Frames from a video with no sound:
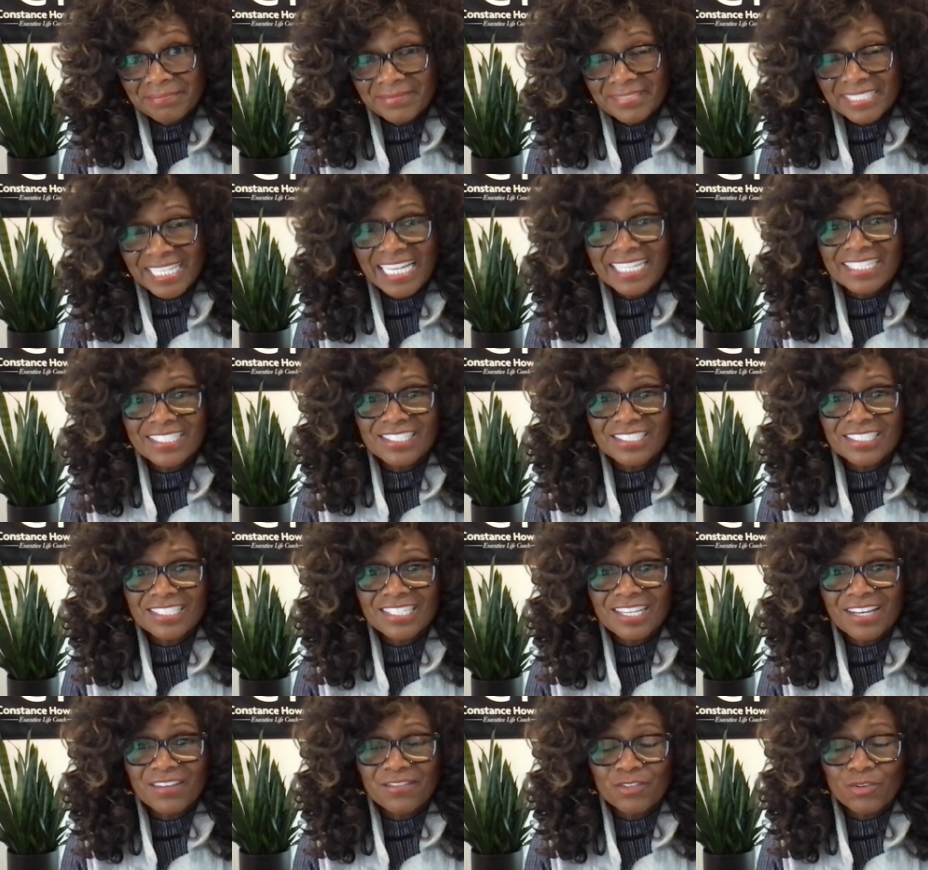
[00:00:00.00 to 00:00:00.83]
That's a
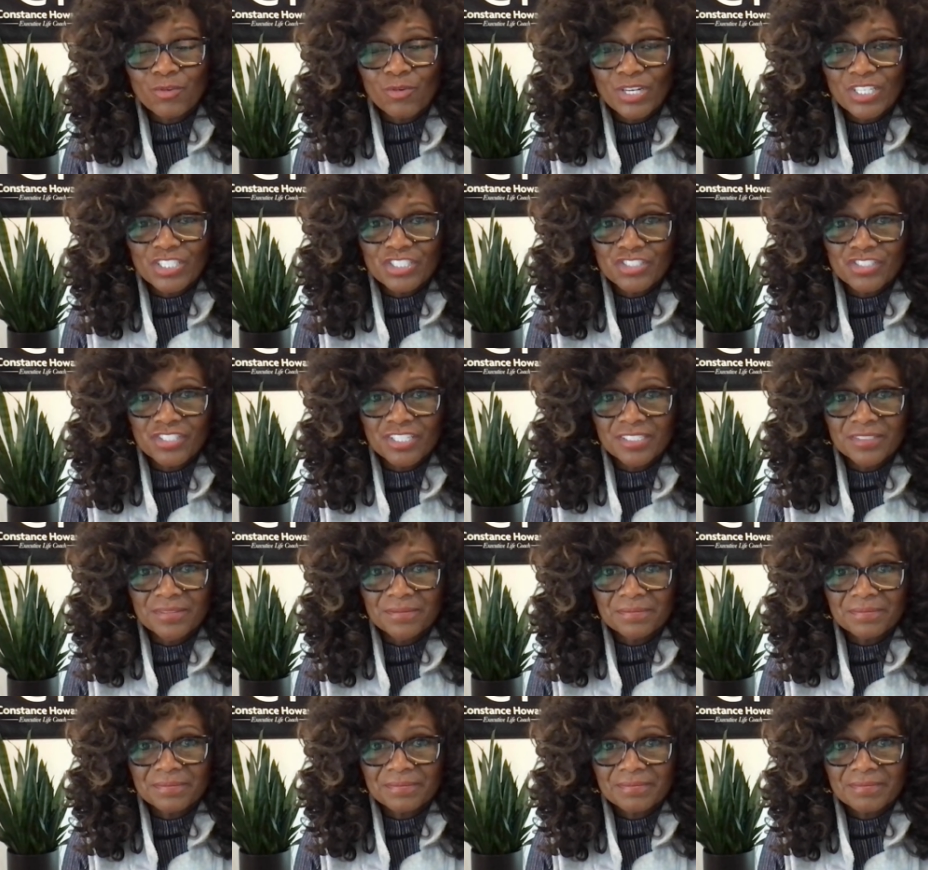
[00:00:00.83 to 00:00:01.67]
tough question.
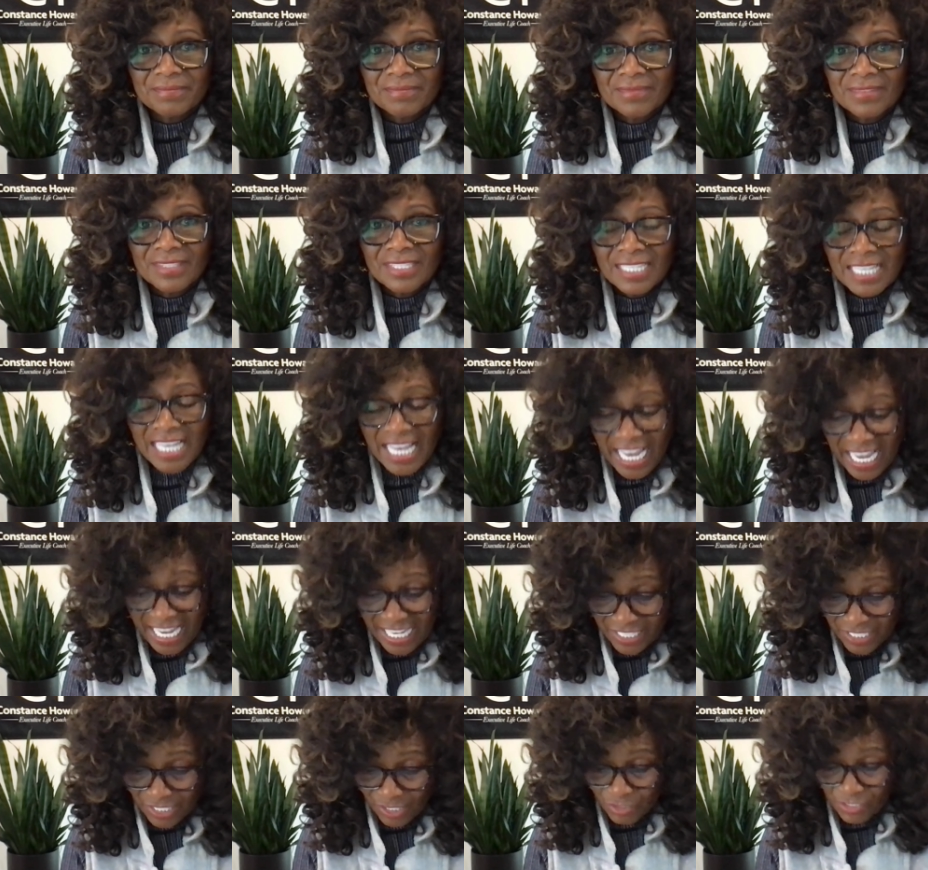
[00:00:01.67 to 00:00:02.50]

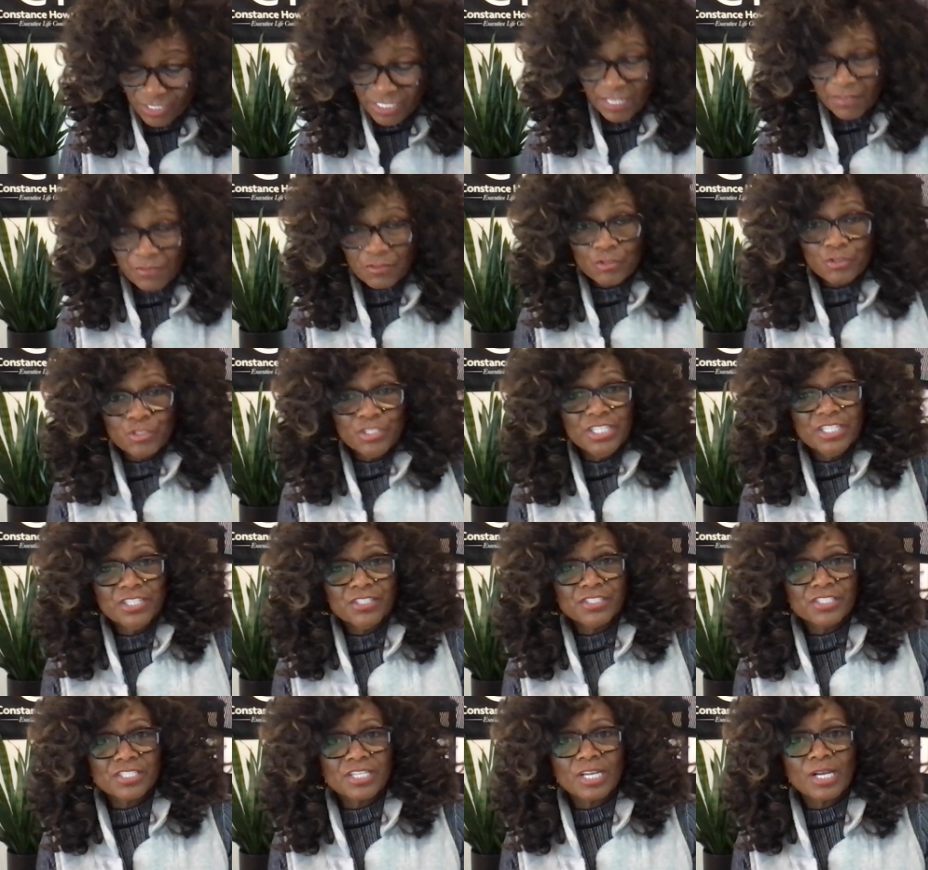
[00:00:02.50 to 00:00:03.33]
I know several
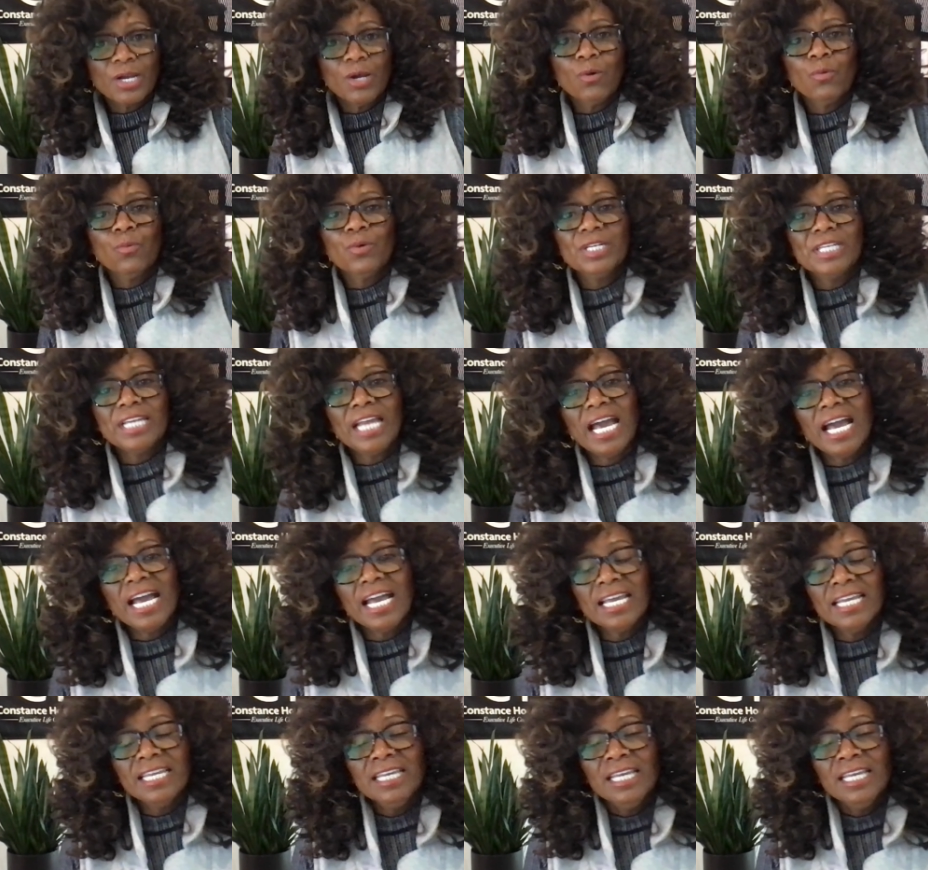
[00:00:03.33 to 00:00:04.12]
years ago when I